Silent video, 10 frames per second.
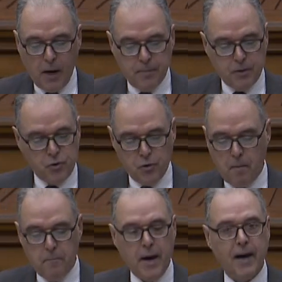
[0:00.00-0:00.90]
Pipe and
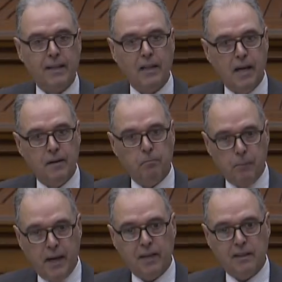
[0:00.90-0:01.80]
Drum Band
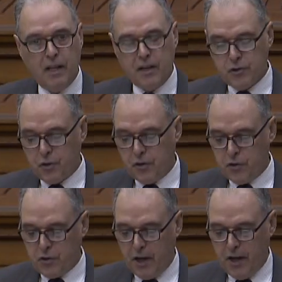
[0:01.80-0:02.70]
led us to the
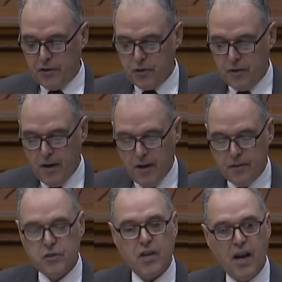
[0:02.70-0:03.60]
stage.
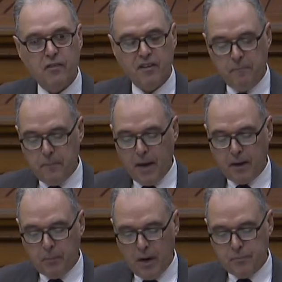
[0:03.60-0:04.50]
The sound of
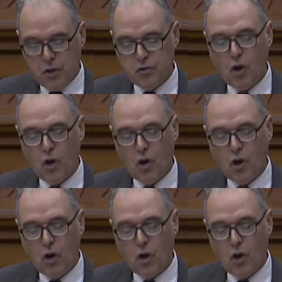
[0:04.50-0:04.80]
bagpipes is